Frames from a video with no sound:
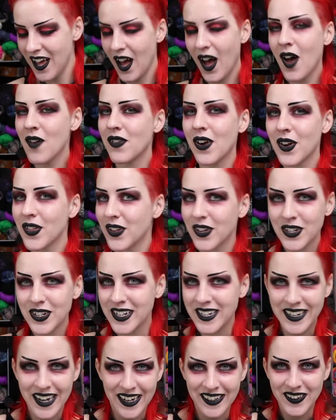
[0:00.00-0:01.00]
of our
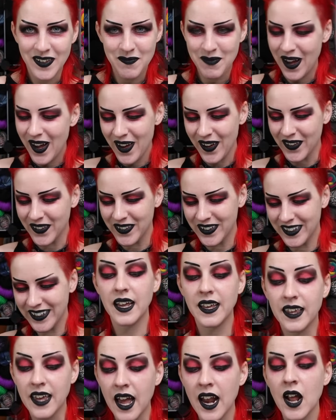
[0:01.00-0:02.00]
13 Nights of Poe.
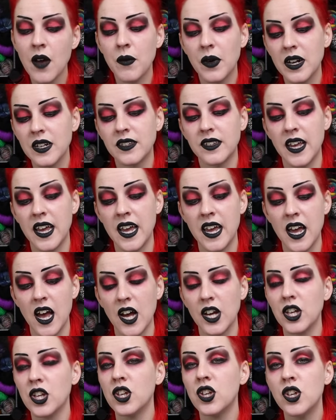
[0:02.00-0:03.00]
Again, I want to say a
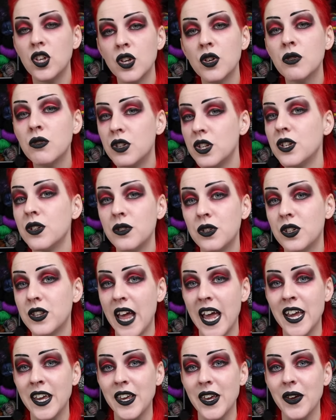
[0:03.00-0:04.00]
huge, huge
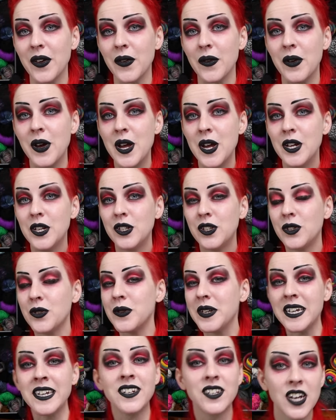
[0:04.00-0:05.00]
thank you to
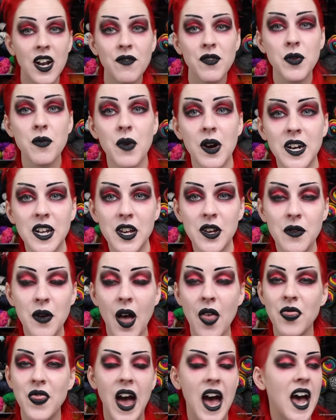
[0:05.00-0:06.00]
each and every one of you
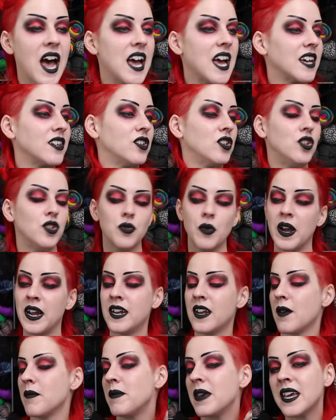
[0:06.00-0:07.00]
that has
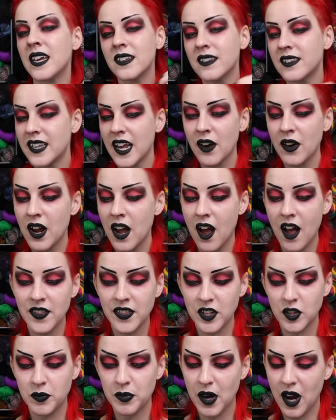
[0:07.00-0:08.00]
joined me and Sarah on
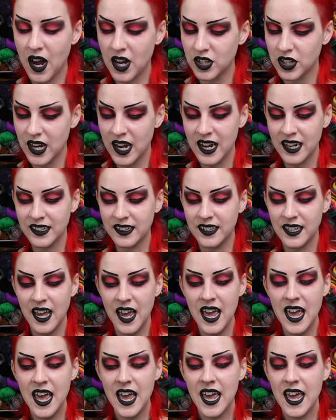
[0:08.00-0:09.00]
this project.
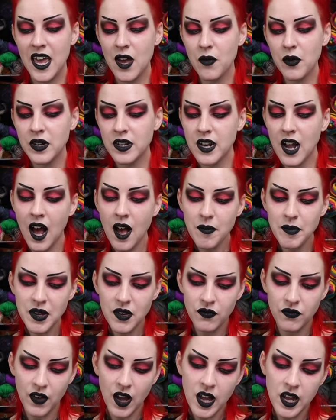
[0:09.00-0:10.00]
It would not be
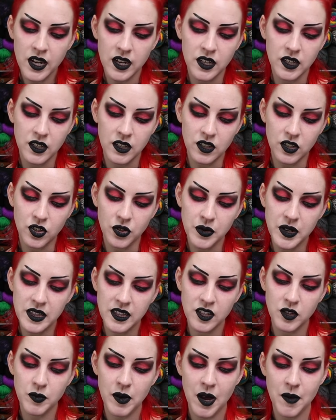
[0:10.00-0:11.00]
fun doing
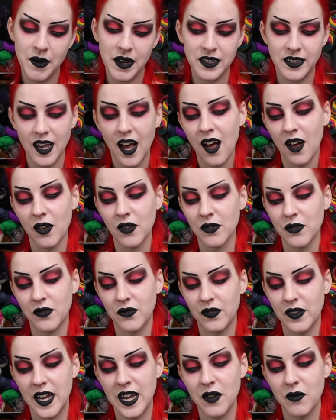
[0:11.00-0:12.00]
this by myself.
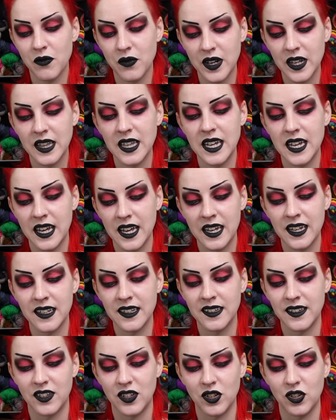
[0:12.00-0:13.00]
It really
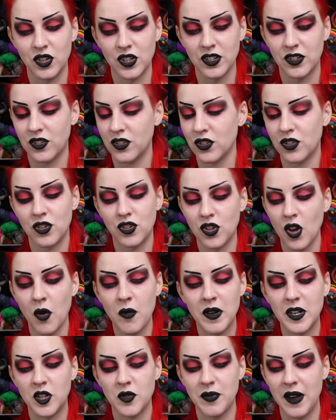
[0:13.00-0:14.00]
is just so
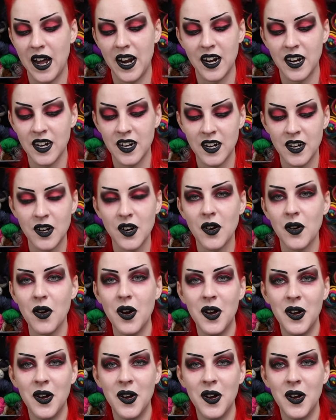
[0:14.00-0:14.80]
much better